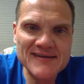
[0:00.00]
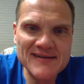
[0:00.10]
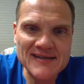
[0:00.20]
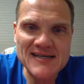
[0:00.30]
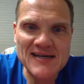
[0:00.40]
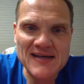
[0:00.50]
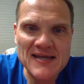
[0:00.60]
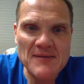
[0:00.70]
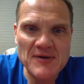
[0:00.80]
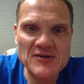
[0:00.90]
Is
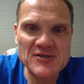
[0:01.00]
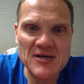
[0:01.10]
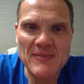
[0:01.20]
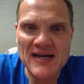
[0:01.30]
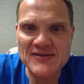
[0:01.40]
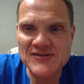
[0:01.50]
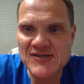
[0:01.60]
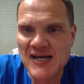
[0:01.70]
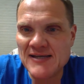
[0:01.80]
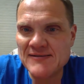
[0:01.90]
that because you come back in the
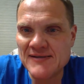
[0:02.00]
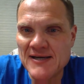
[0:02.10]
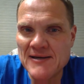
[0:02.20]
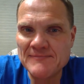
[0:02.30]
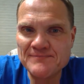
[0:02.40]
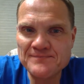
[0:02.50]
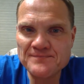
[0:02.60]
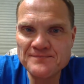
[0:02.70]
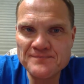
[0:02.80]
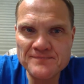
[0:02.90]
state? Yeah.
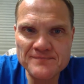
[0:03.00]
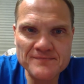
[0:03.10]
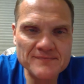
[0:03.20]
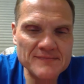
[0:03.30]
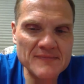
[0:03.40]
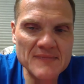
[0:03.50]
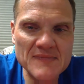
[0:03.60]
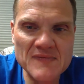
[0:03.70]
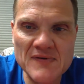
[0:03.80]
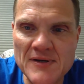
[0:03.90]

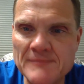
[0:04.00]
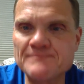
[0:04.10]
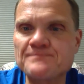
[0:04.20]
So,